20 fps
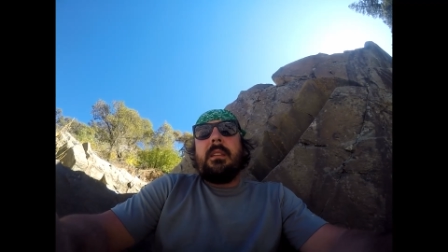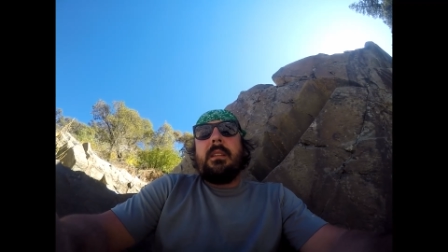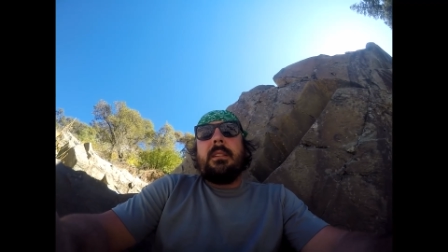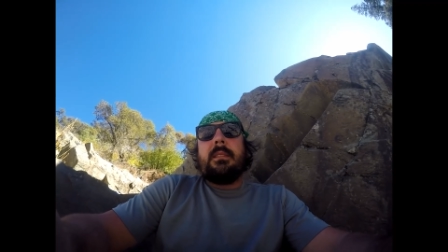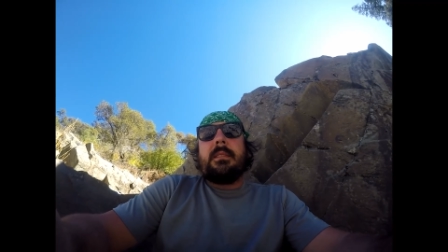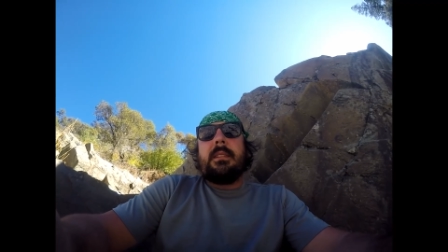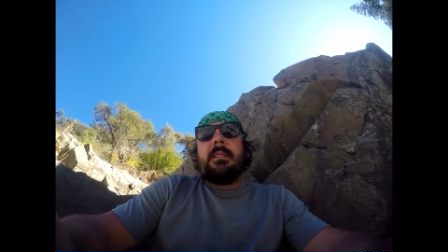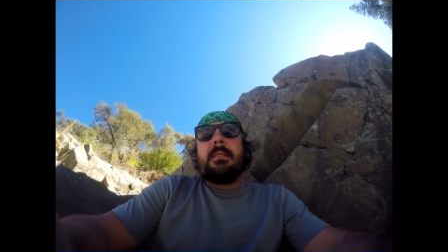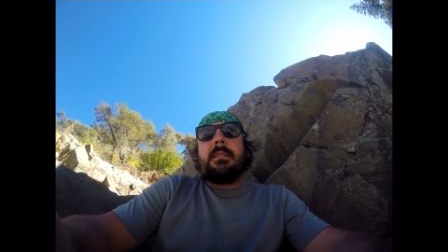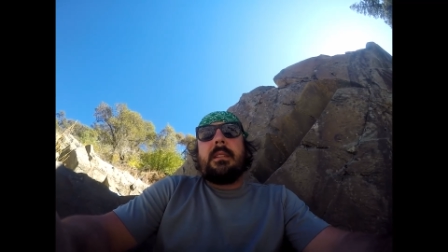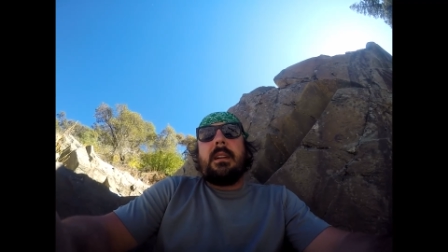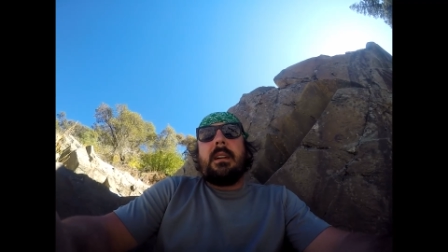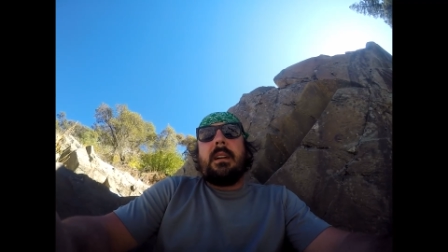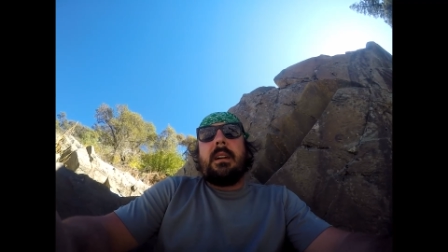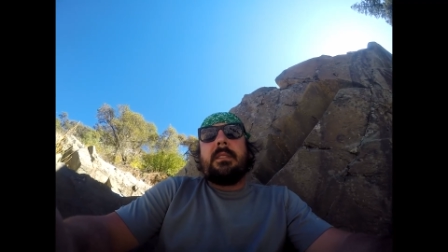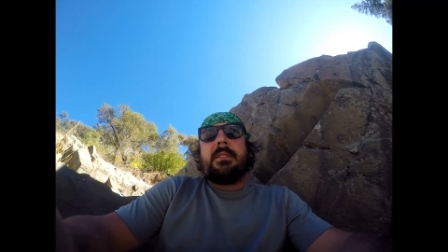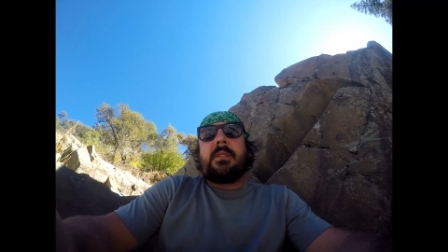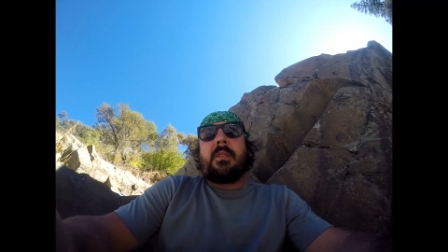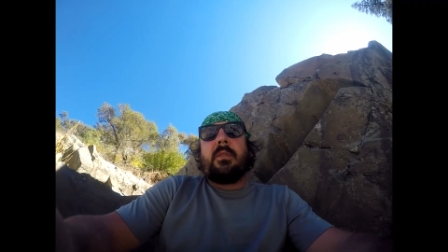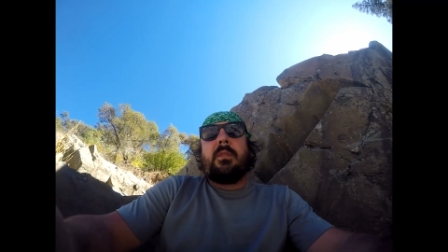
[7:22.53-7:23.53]
This is uh,
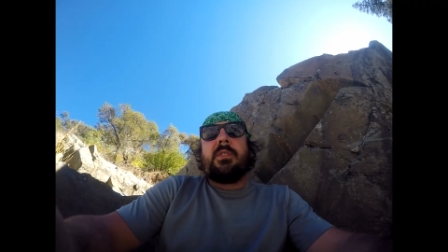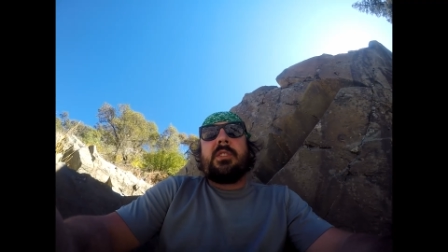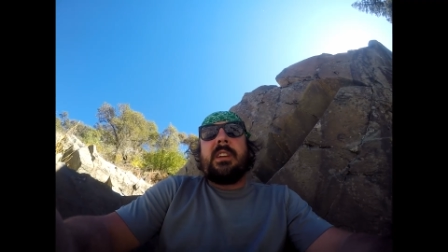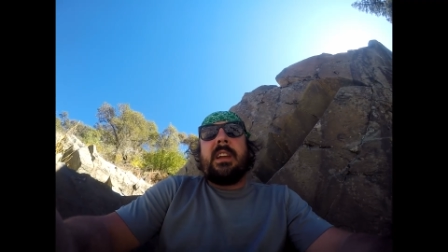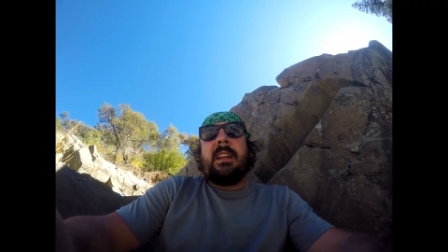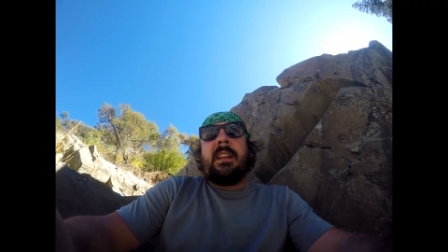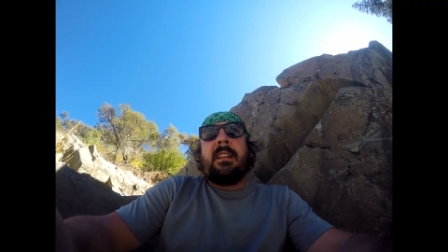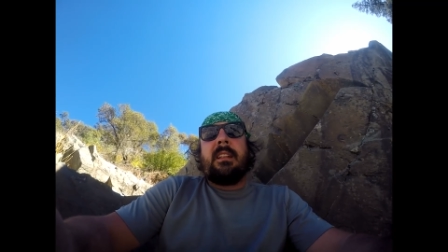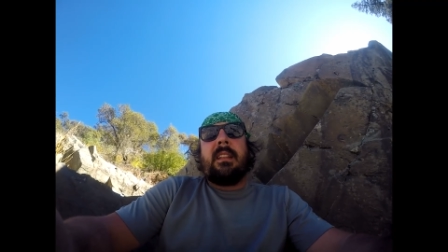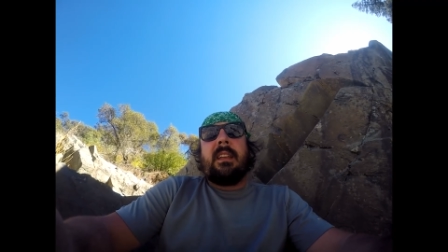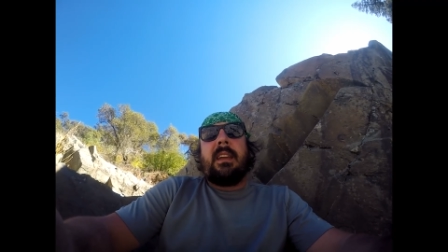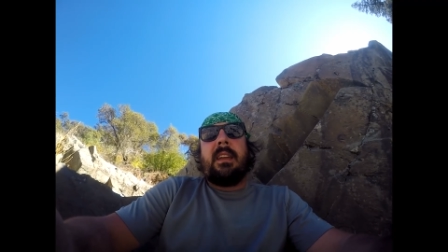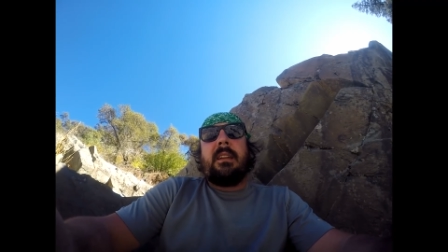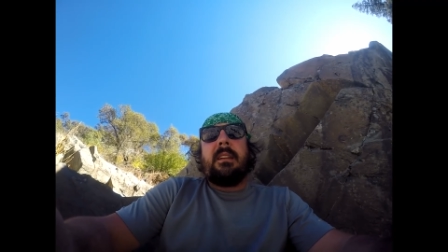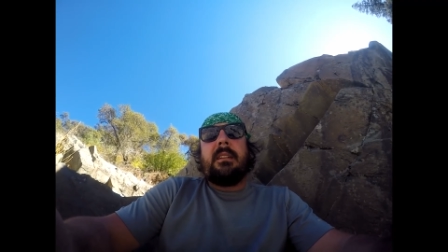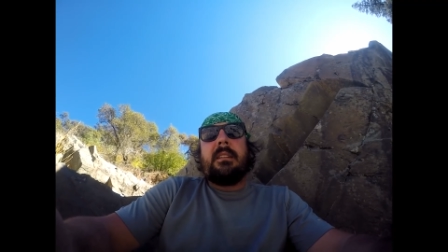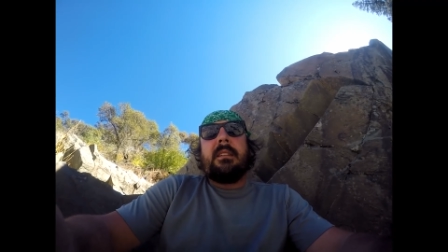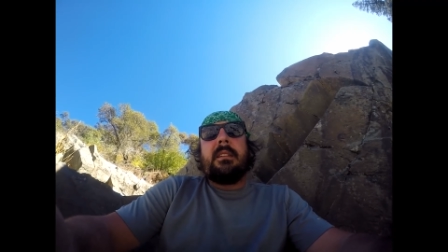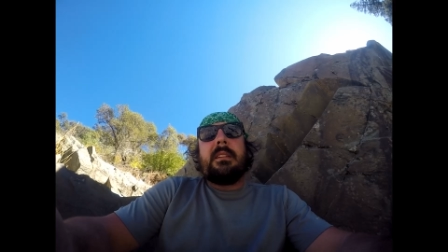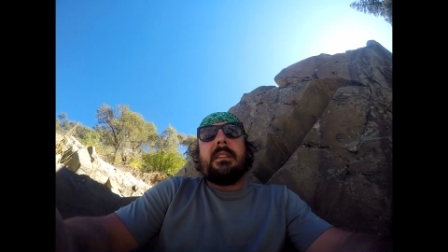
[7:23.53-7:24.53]
excruciatingly
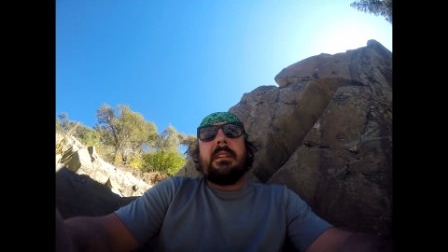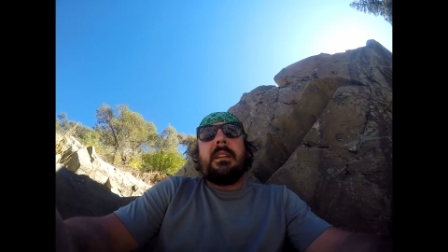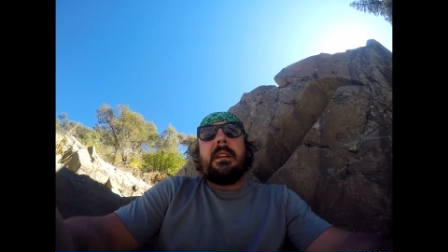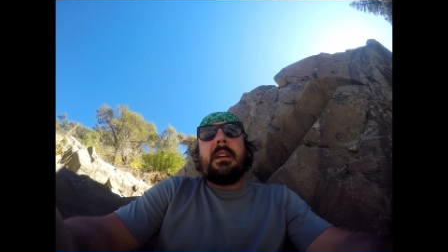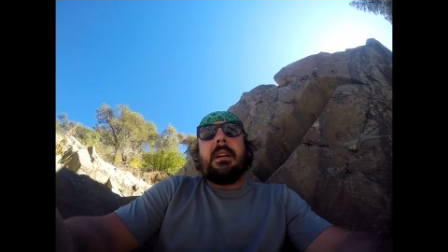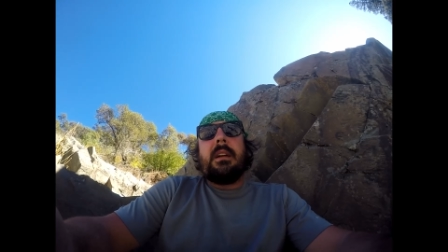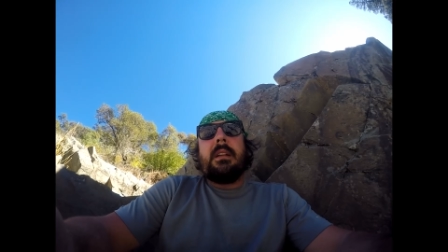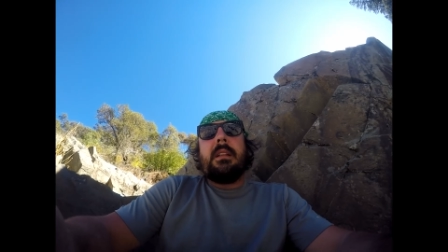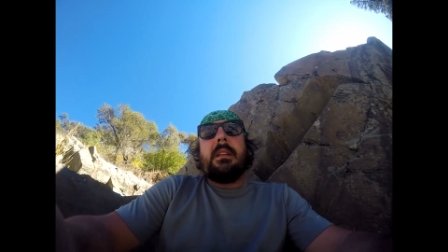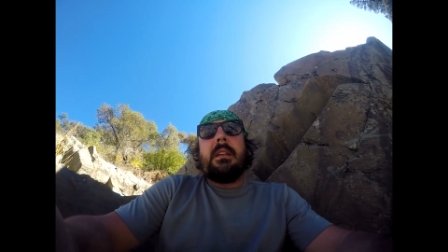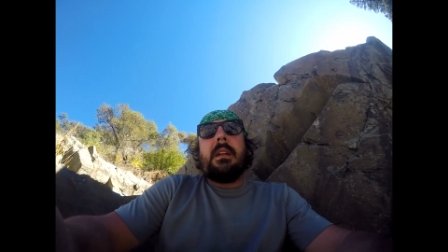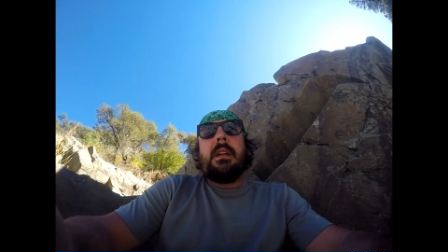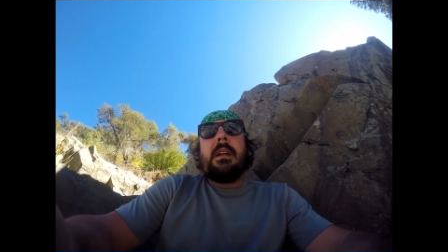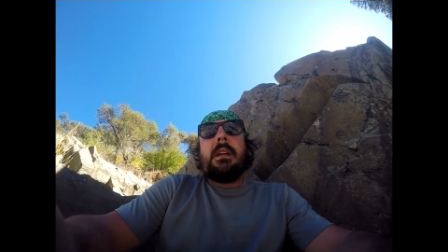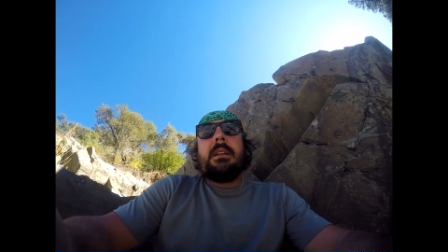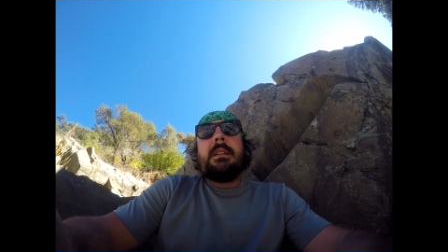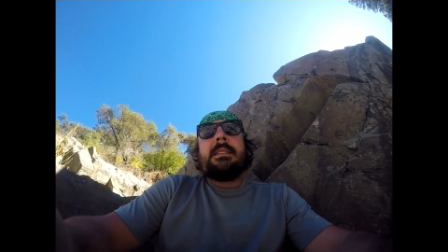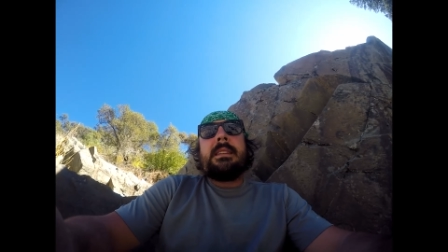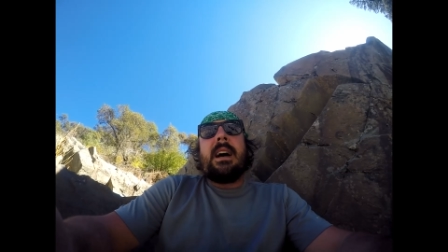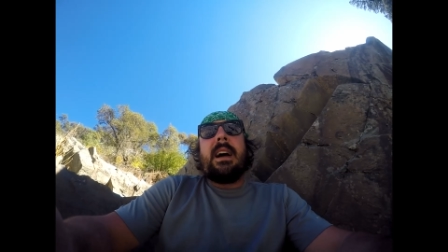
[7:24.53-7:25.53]

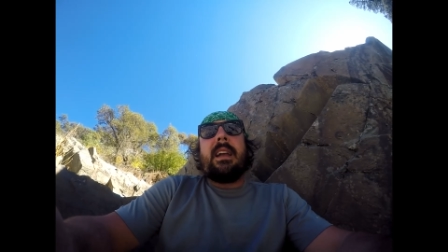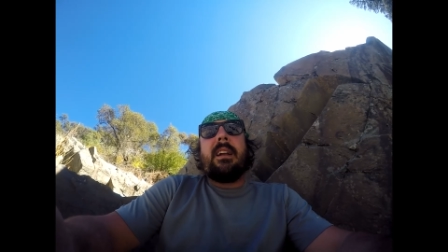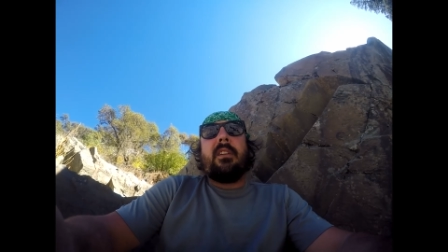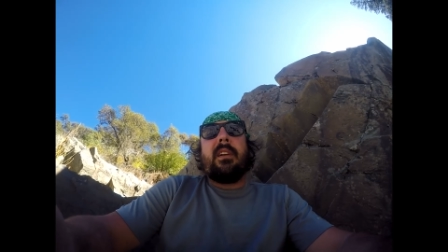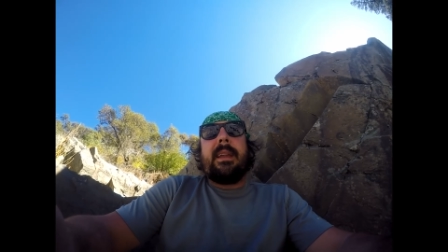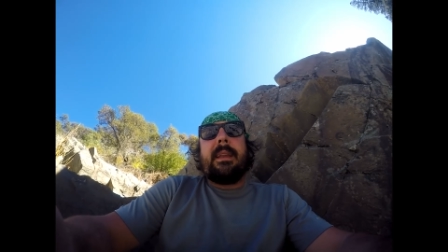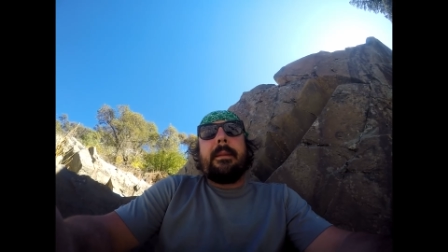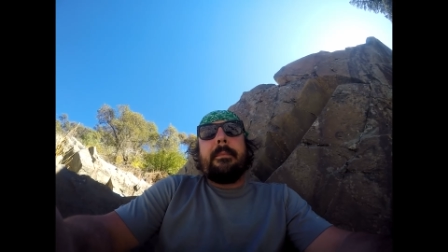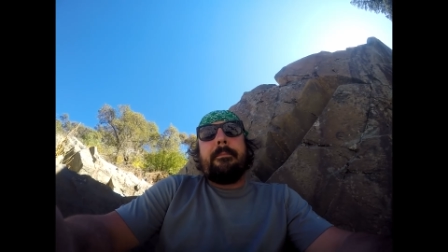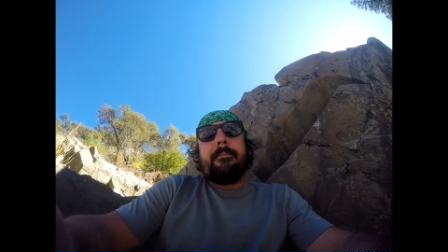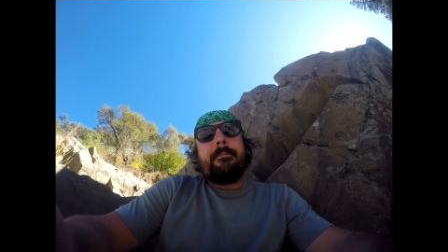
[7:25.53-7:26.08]
tiring.